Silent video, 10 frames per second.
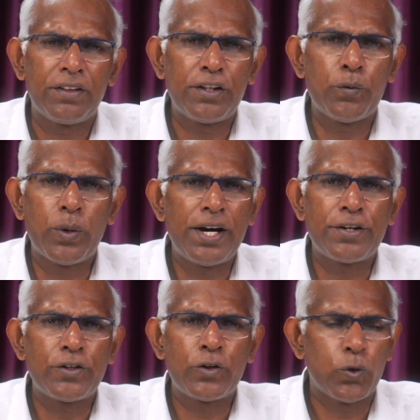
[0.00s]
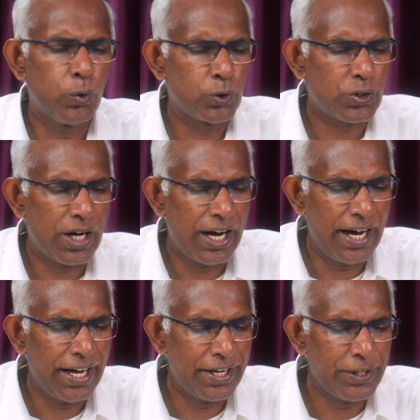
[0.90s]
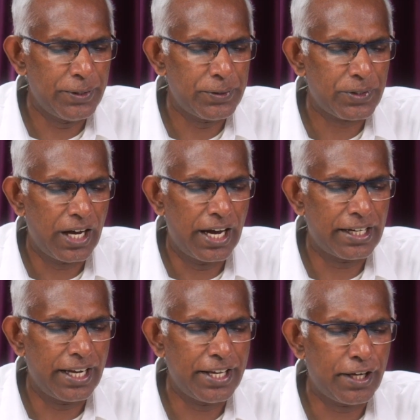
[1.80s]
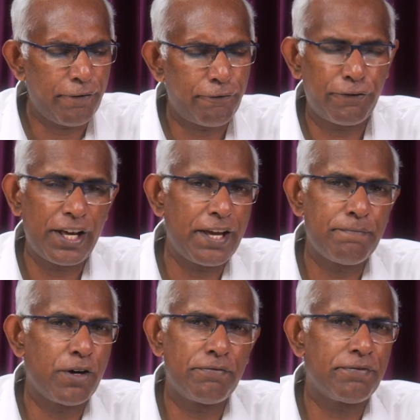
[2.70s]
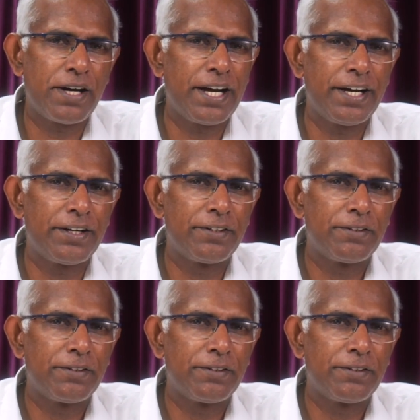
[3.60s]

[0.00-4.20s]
the one whose eyes are like a flame of fire?